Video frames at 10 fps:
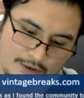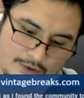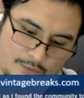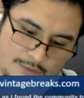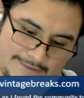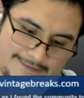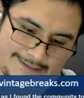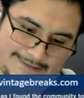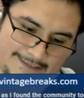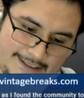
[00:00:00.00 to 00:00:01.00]

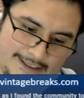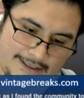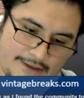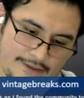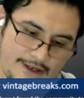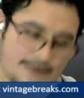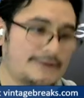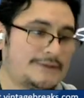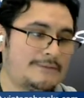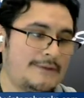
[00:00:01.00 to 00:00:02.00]
160,
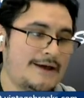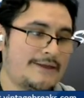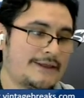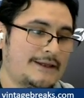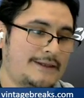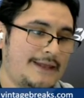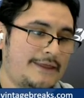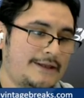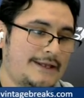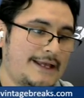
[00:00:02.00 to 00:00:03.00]
Theron Smith,
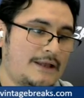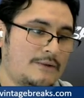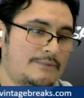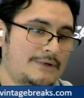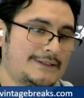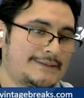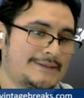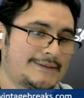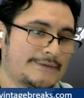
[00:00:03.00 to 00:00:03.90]
Nathan Engelbretz.